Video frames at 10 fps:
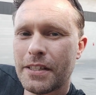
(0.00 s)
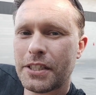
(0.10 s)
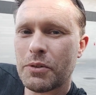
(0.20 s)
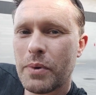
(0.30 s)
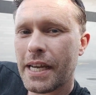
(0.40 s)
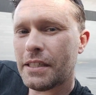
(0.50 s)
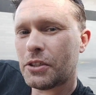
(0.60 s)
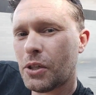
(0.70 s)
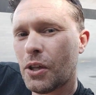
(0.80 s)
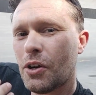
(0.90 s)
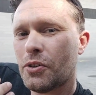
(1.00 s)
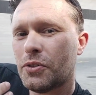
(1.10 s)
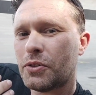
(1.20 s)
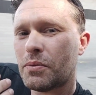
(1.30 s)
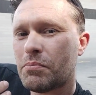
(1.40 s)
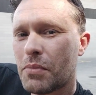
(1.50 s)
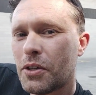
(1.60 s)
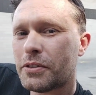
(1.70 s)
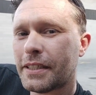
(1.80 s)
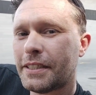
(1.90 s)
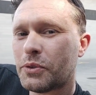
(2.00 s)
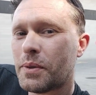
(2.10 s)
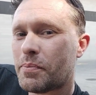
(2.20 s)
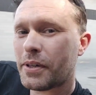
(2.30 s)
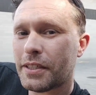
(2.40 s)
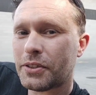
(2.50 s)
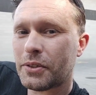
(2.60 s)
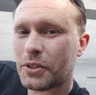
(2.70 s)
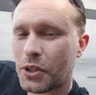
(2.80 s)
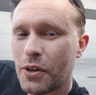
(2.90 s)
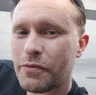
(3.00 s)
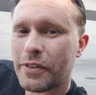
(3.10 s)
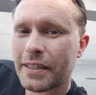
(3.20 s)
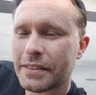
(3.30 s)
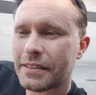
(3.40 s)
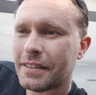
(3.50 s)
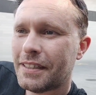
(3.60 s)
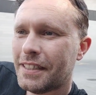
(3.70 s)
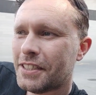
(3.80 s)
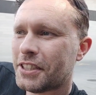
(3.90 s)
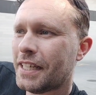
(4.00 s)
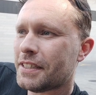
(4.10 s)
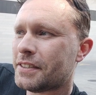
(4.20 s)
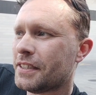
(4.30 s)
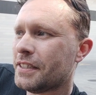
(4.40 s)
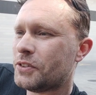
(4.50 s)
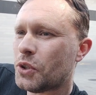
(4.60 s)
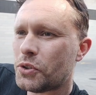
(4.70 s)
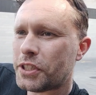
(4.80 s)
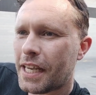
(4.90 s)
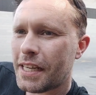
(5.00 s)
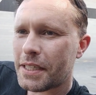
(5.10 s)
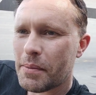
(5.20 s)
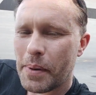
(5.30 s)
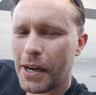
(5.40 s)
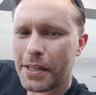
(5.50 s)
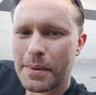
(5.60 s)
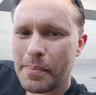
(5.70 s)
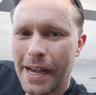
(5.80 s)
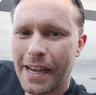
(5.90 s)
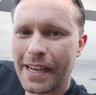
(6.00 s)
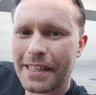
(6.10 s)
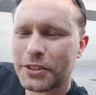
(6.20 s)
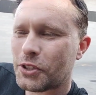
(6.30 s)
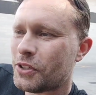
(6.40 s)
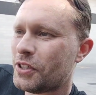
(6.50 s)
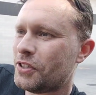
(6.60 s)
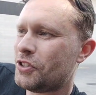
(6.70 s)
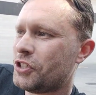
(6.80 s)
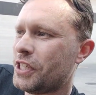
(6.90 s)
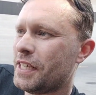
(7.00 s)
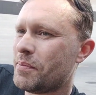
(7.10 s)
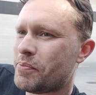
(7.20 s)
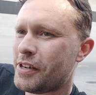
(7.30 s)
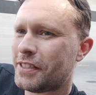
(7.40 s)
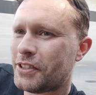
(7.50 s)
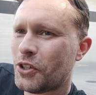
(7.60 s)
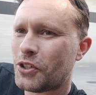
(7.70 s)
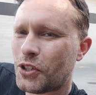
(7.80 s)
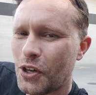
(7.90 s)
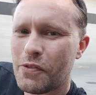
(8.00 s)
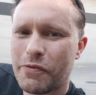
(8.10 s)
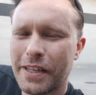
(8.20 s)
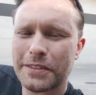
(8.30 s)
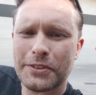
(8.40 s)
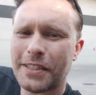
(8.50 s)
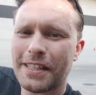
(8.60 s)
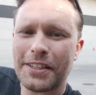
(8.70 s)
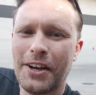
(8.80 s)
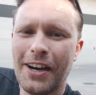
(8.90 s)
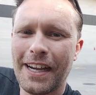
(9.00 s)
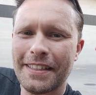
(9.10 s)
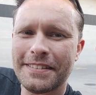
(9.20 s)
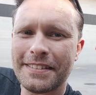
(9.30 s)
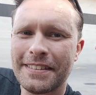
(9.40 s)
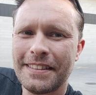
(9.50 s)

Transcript: She wears clothes mostly to impress her girlfriends. She gets the Dolce & Gabbana bag so that she can impress her girlfriends, not other guys.